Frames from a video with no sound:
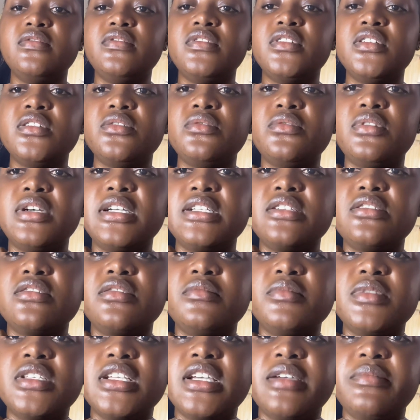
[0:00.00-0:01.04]
for quite
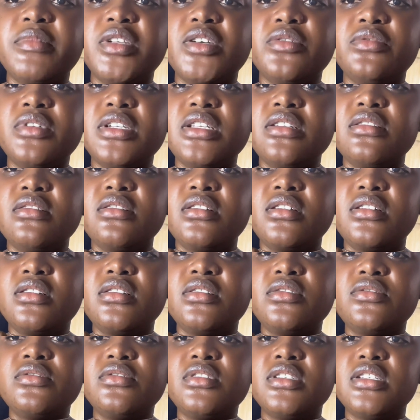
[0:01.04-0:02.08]
some time now in the
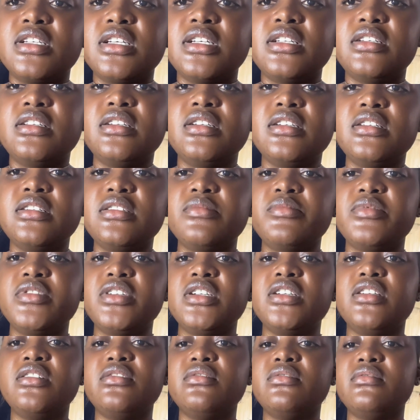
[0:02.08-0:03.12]
house, and it's pretty
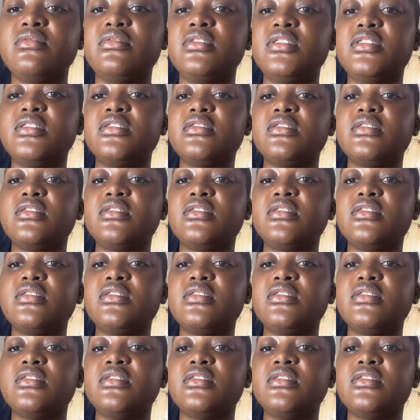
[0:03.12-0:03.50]
cute,